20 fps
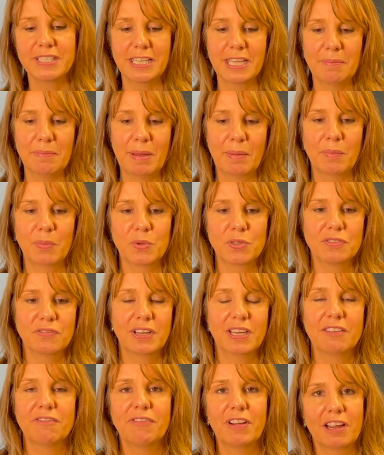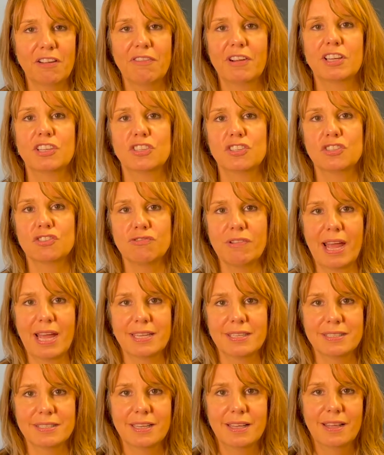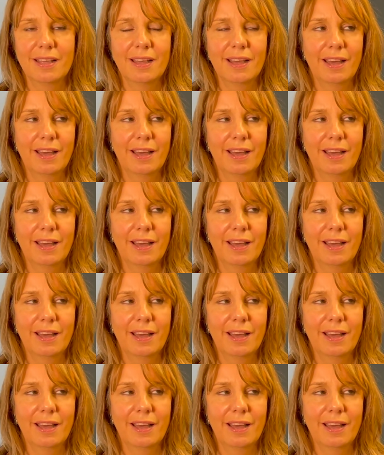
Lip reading: team member was feeling very, very stressed,